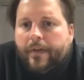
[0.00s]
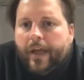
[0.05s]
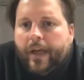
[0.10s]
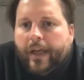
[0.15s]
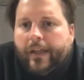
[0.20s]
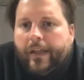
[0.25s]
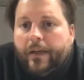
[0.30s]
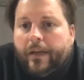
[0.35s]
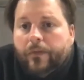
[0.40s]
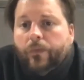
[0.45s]

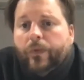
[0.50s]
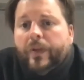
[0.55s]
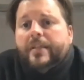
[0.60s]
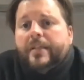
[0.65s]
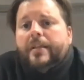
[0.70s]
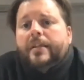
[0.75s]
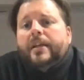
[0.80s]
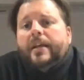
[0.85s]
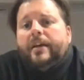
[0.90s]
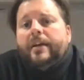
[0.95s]
And then we
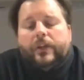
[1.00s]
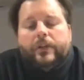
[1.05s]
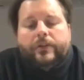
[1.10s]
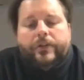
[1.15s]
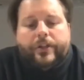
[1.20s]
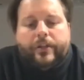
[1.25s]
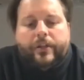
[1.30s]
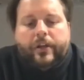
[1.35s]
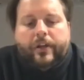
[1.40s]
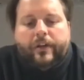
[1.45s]
see the
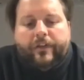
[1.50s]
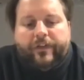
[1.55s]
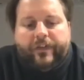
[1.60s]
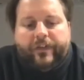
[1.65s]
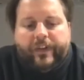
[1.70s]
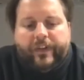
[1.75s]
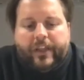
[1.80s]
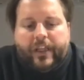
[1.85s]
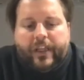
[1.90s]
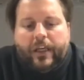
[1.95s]
evolution of
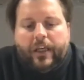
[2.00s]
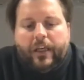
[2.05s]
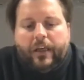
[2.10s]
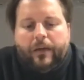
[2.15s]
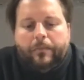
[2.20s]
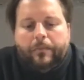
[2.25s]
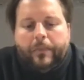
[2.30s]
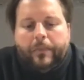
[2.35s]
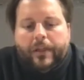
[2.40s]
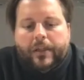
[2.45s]

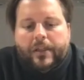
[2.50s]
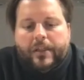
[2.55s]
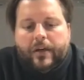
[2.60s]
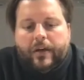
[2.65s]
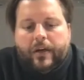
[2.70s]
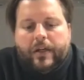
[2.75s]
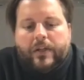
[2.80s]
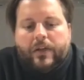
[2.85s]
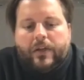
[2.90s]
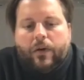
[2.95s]
the
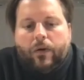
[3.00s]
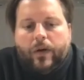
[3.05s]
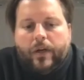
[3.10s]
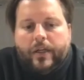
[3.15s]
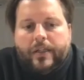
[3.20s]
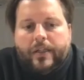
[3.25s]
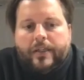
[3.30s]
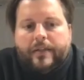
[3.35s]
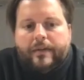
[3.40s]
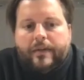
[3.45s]
military
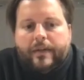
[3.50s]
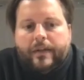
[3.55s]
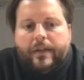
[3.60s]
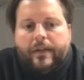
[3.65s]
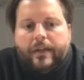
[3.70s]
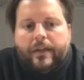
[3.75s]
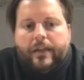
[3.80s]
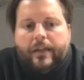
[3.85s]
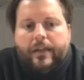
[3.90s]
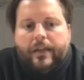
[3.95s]
toys,
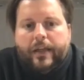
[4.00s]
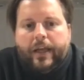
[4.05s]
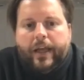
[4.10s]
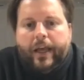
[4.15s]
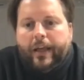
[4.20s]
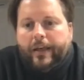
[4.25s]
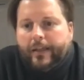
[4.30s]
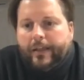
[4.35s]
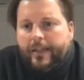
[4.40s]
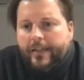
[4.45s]

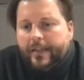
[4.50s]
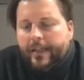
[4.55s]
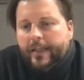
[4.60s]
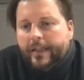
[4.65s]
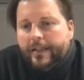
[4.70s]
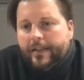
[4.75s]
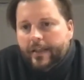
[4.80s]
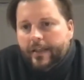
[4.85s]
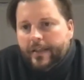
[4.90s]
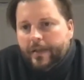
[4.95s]
and this
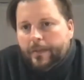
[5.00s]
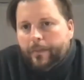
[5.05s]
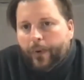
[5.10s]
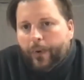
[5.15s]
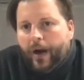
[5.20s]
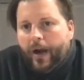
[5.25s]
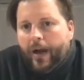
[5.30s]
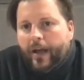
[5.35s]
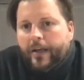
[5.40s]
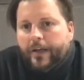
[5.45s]
gets into
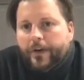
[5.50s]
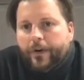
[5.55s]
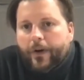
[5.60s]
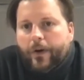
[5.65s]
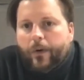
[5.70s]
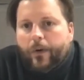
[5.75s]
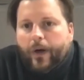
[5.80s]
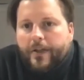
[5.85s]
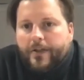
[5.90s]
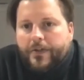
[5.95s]
Brian your
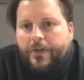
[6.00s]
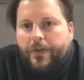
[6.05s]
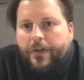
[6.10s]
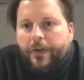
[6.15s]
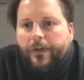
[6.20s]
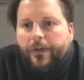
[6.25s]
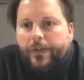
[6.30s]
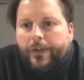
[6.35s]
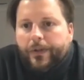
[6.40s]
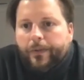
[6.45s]

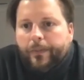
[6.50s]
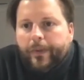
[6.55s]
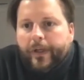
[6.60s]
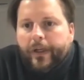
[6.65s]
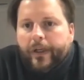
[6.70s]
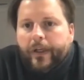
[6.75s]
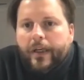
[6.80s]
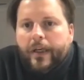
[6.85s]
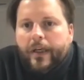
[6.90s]
question a little bit